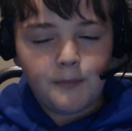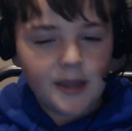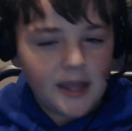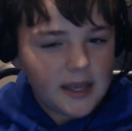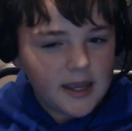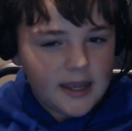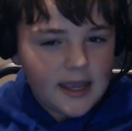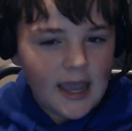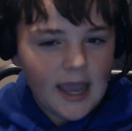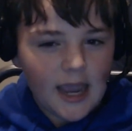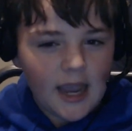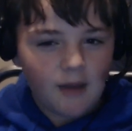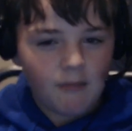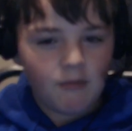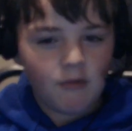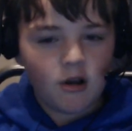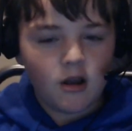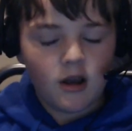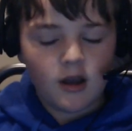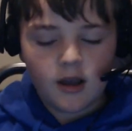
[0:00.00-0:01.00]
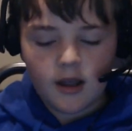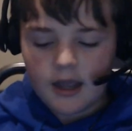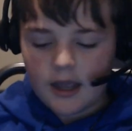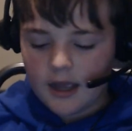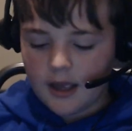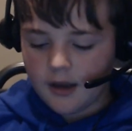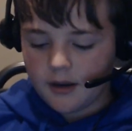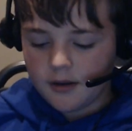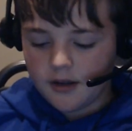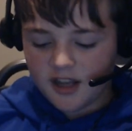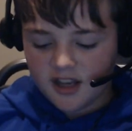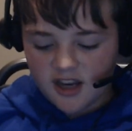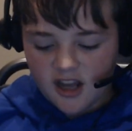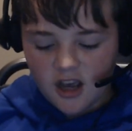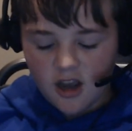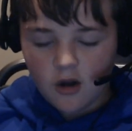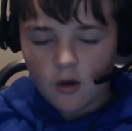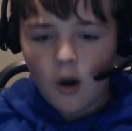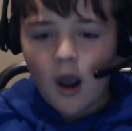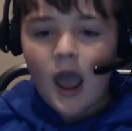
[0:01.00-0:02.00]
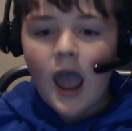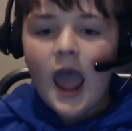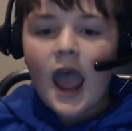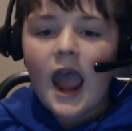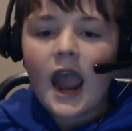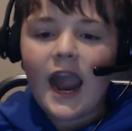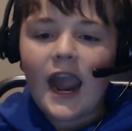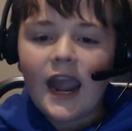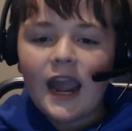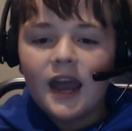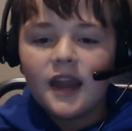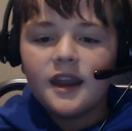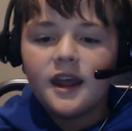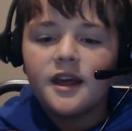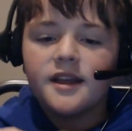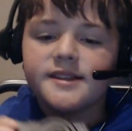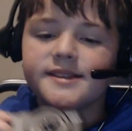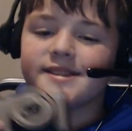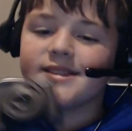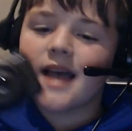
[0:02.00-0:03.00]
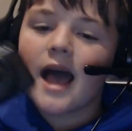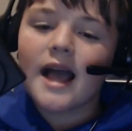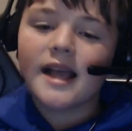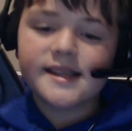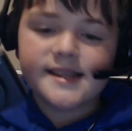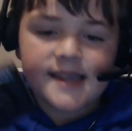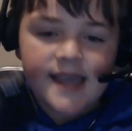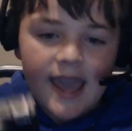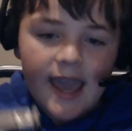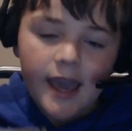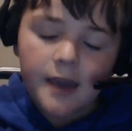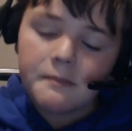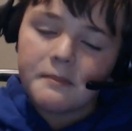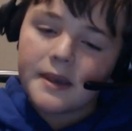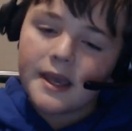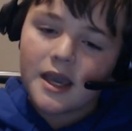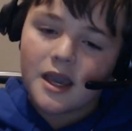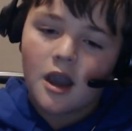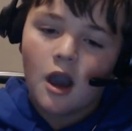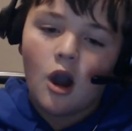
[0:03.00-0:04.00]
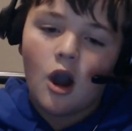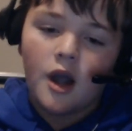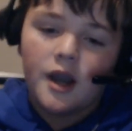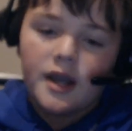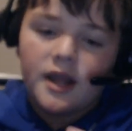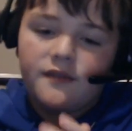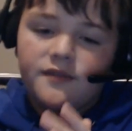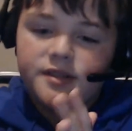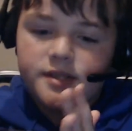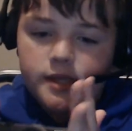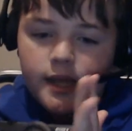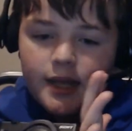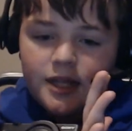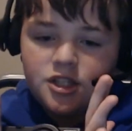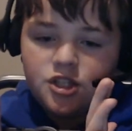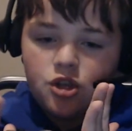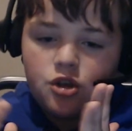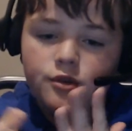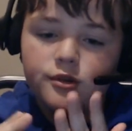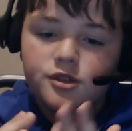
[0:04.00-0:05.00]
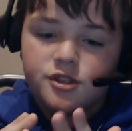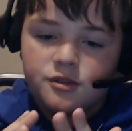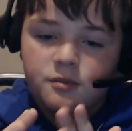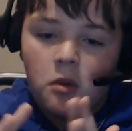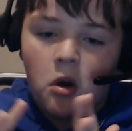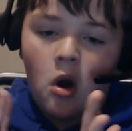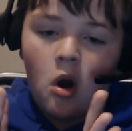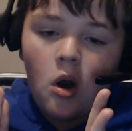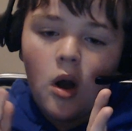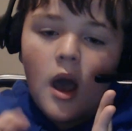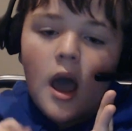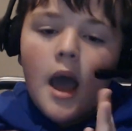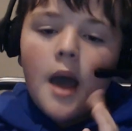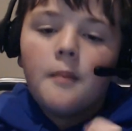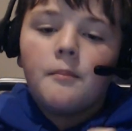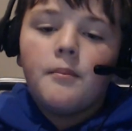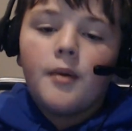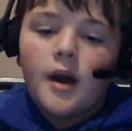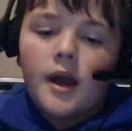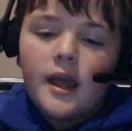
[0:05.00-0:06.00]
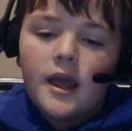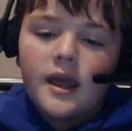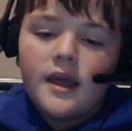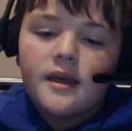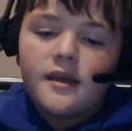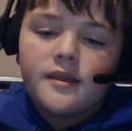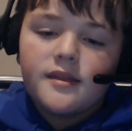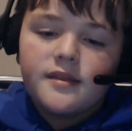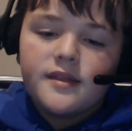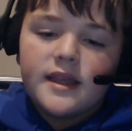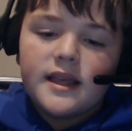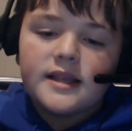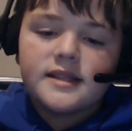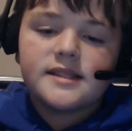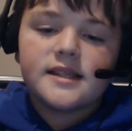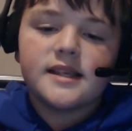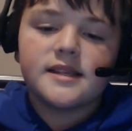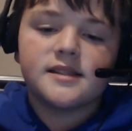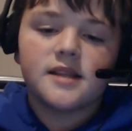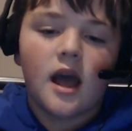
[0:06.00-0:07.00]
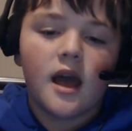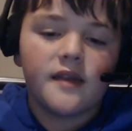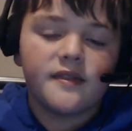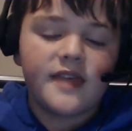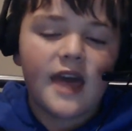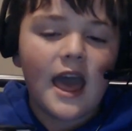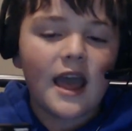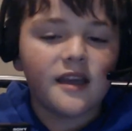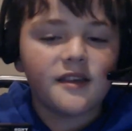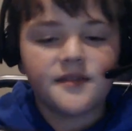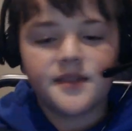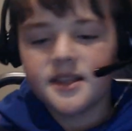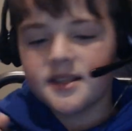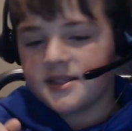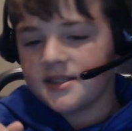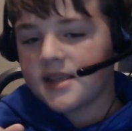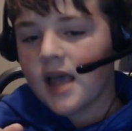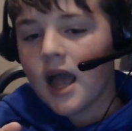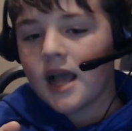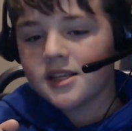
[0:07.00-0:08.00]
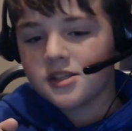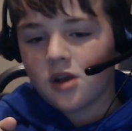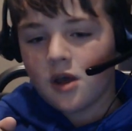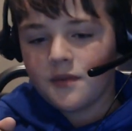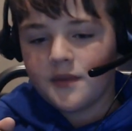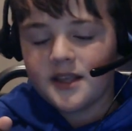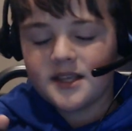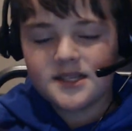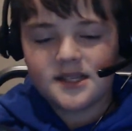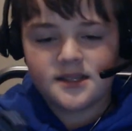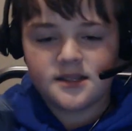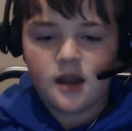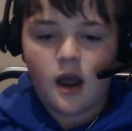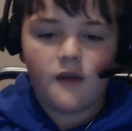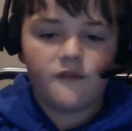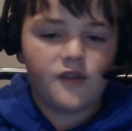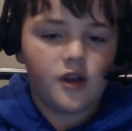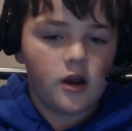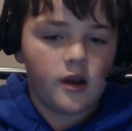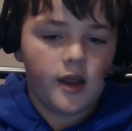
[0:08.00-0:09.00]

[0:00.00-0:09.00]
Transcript: camera, and and size can be a con if it's like too small. But this is not that. The size on this is not a